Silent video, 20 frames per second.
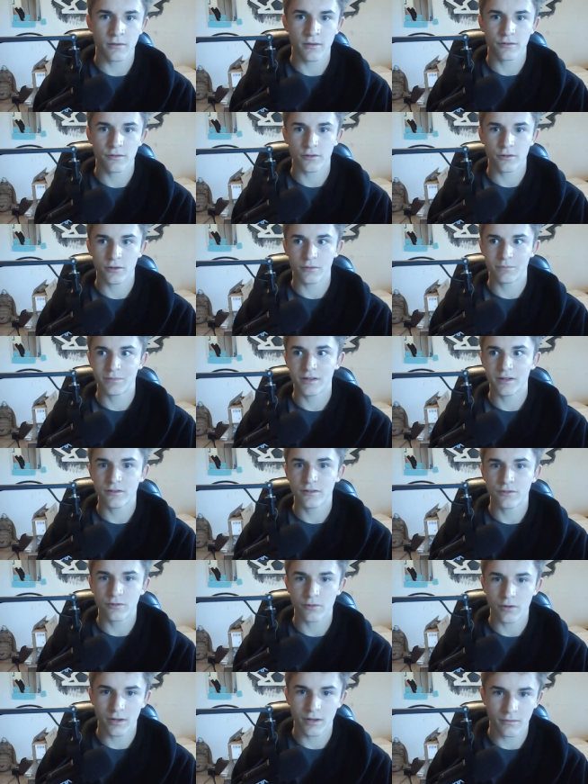So please
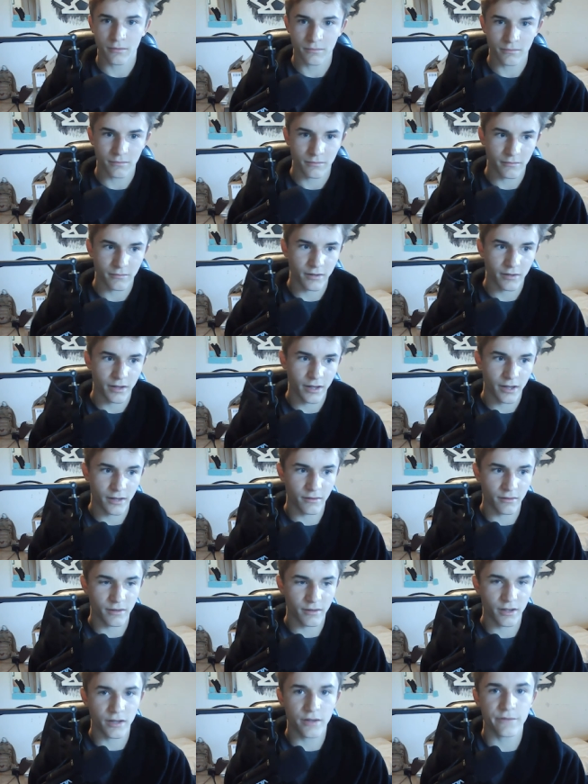join,
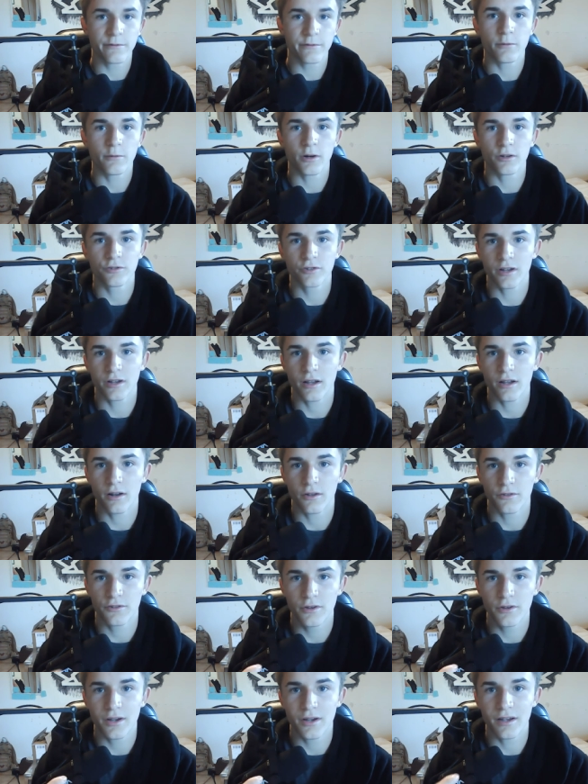and thank you for watching. And I'll
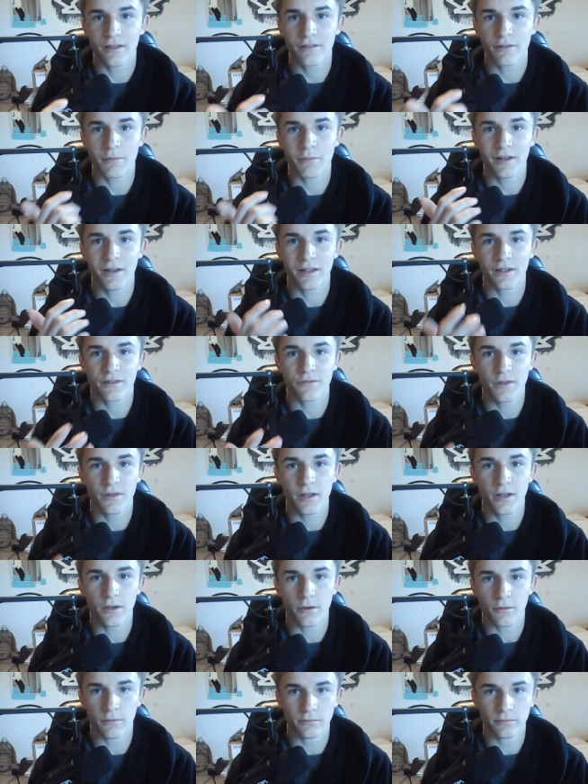see you guys in my next video.